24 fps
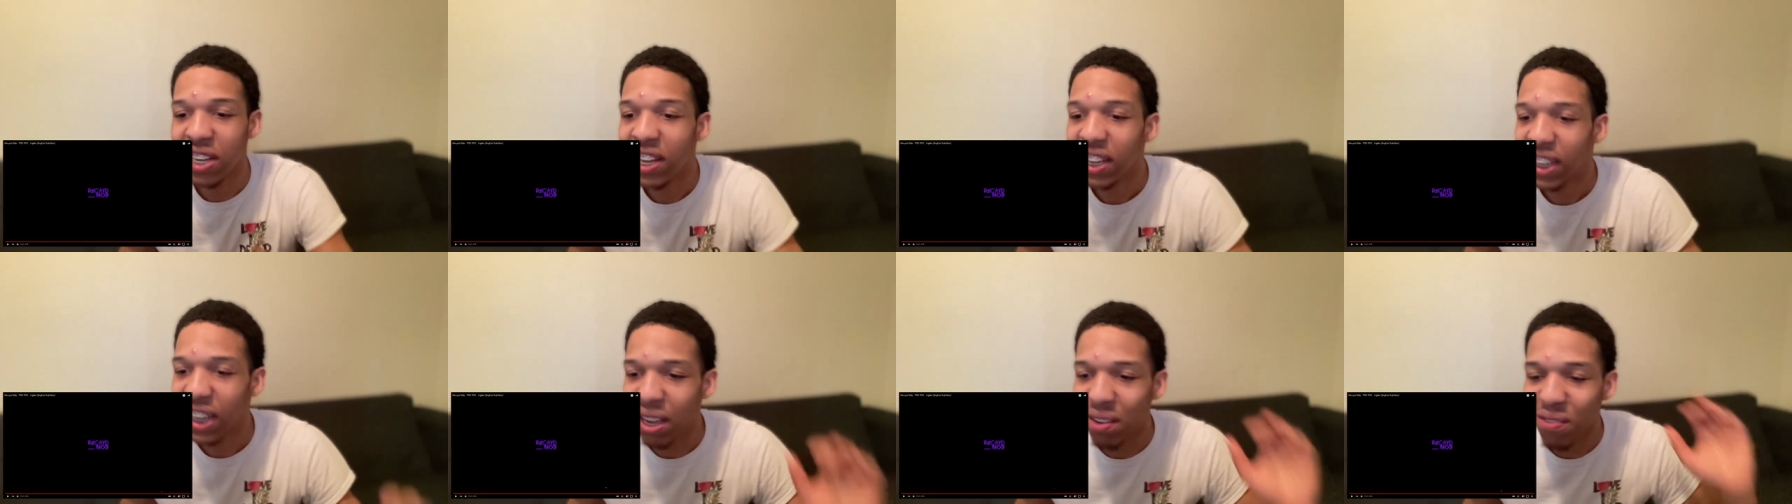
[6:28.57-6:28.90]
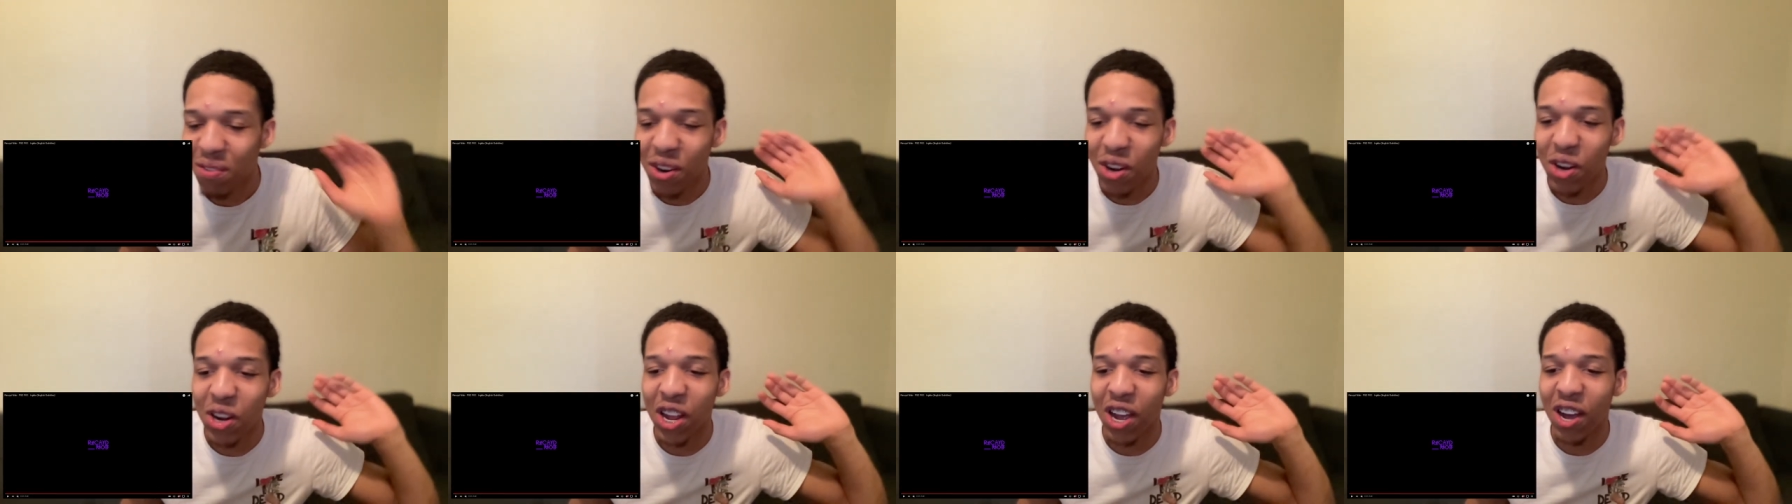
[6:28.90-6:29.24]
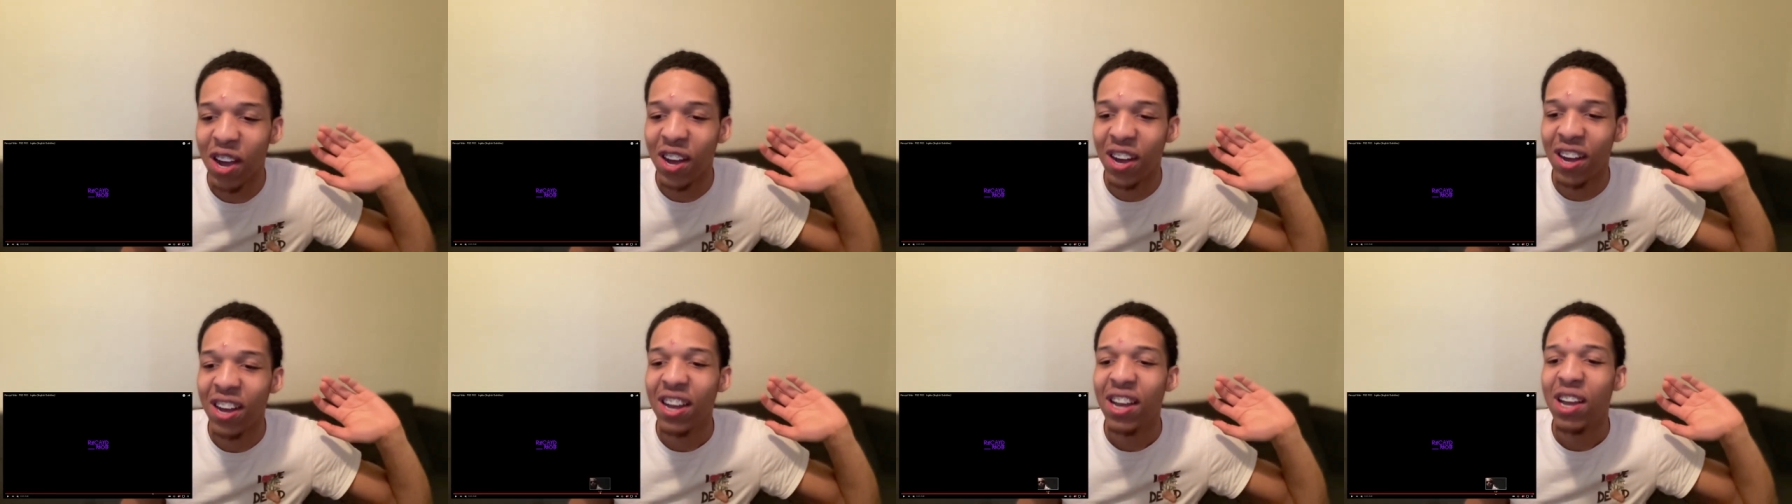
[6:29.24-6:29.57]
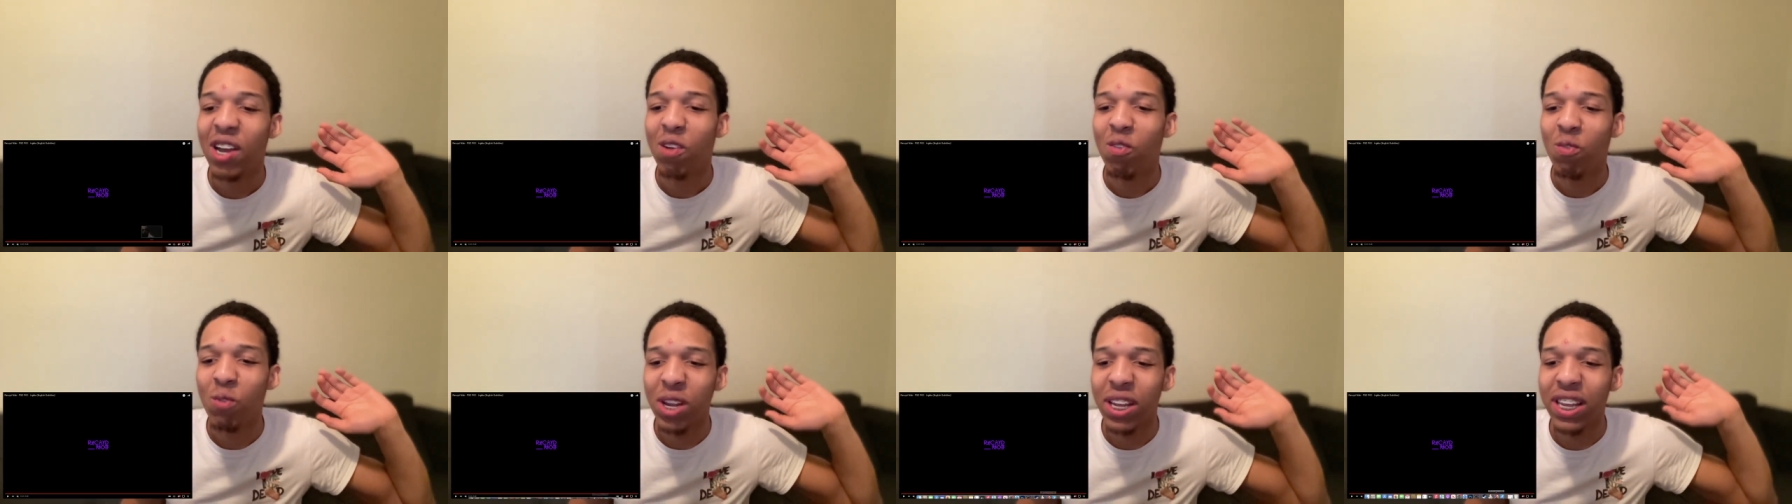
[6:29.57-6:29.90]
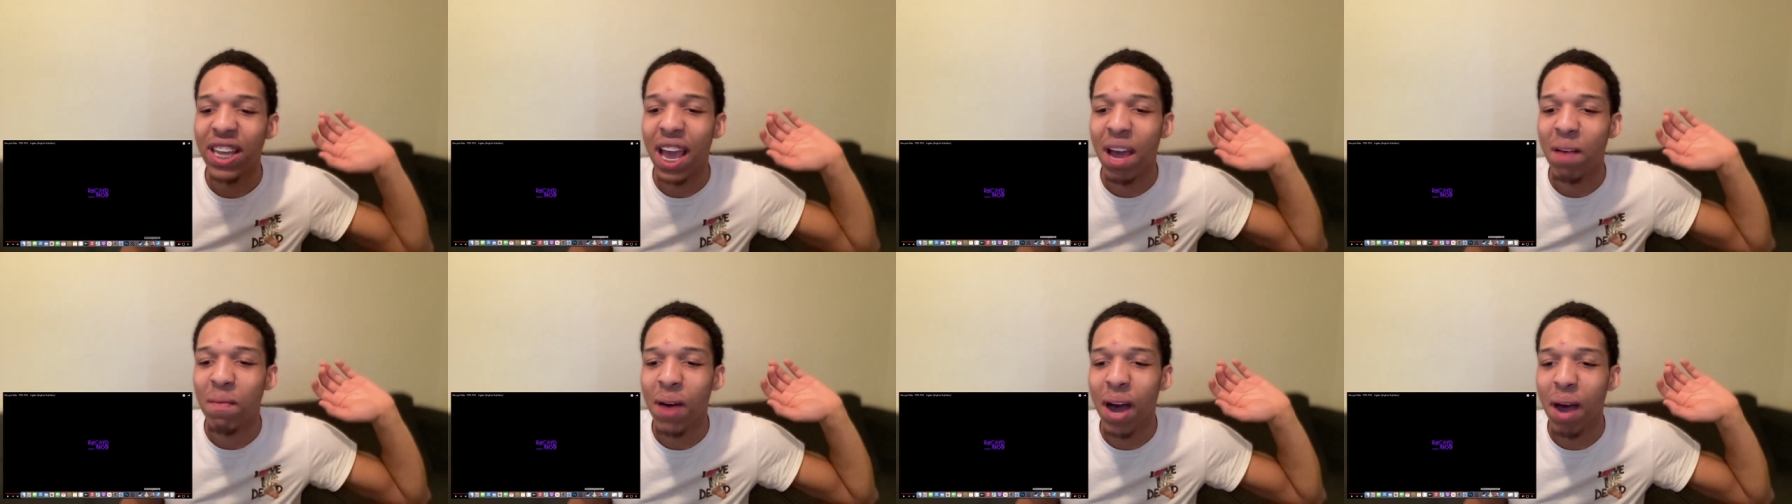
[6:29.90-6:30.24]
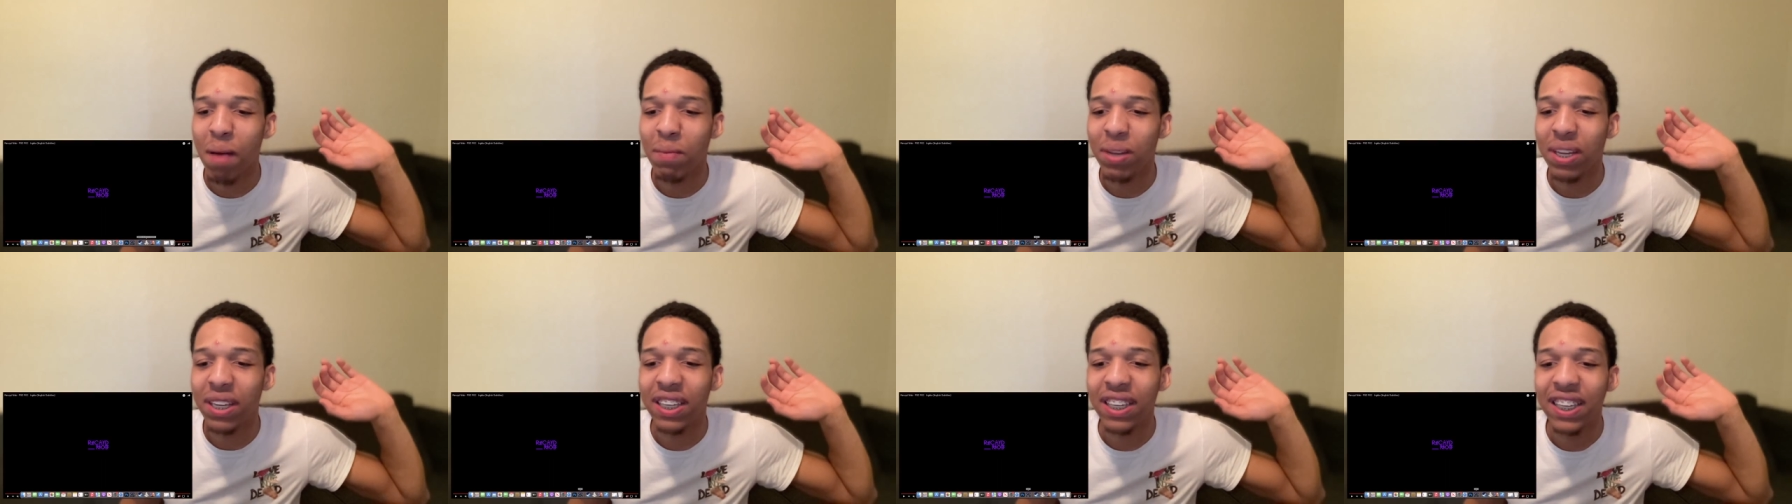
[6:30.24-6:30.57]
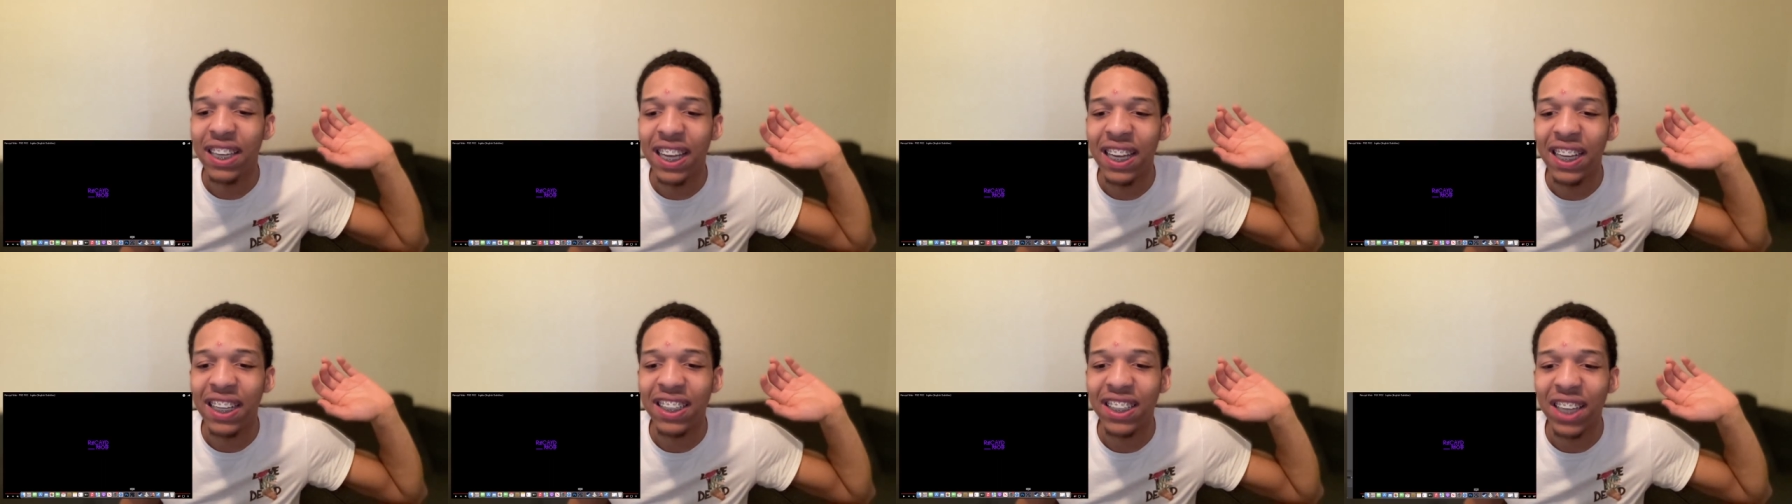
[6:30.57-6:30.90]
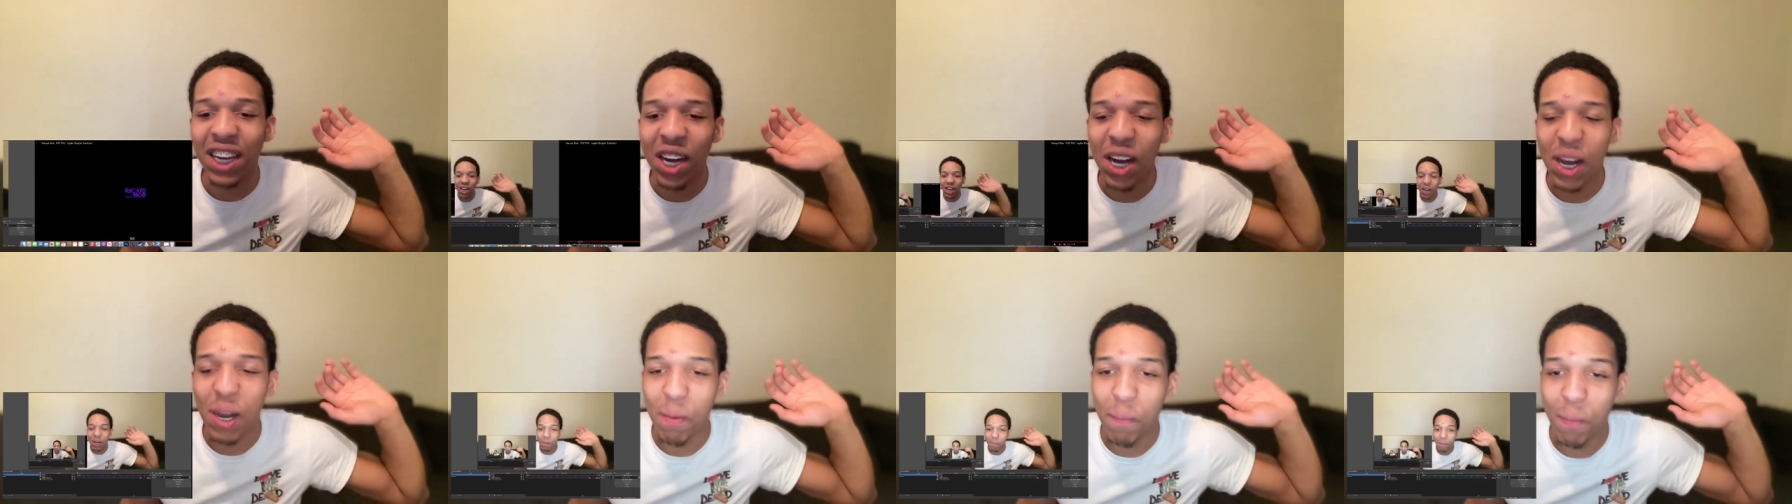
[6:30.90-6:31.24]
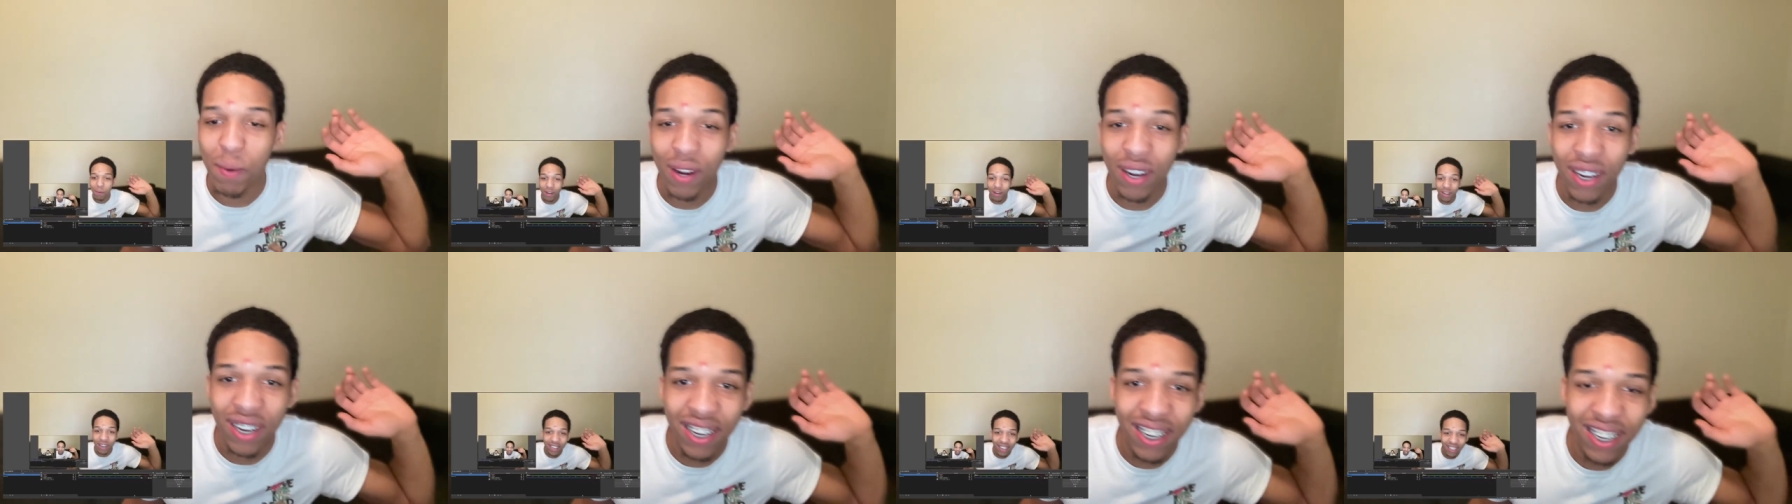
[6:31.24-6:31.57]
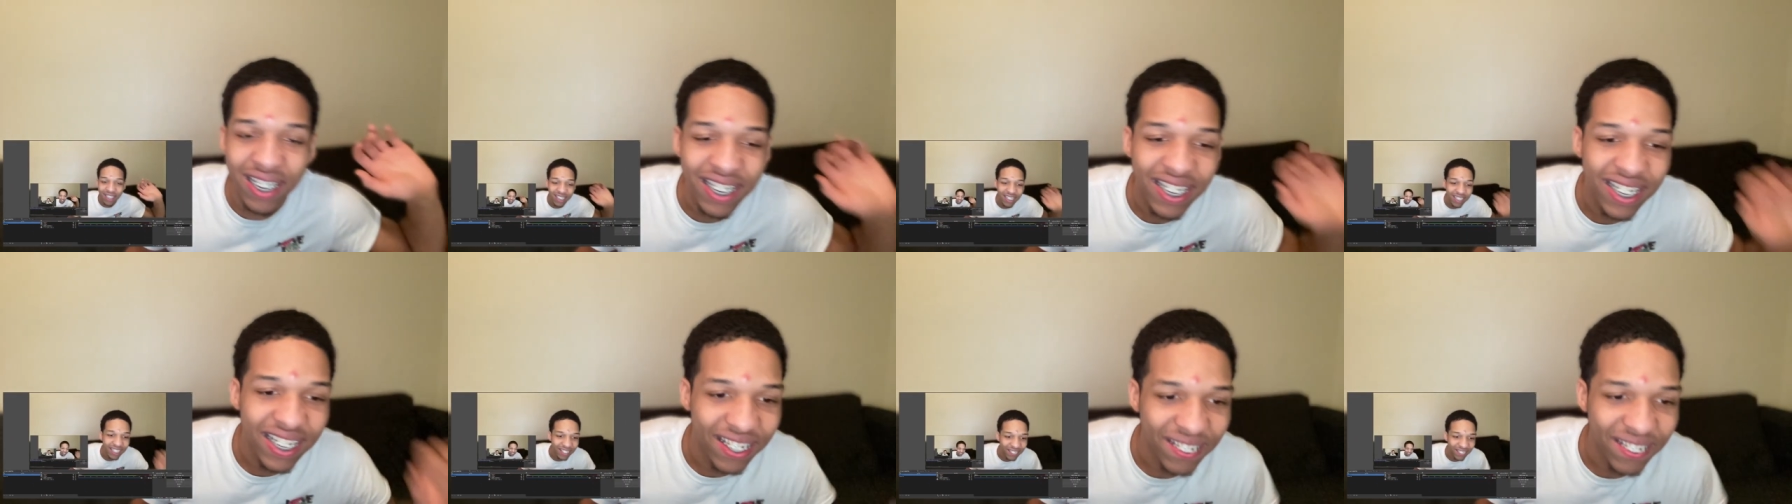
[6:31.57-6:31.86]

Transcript: Keep real, y'all. Recayd Mob be geeked up, bruh.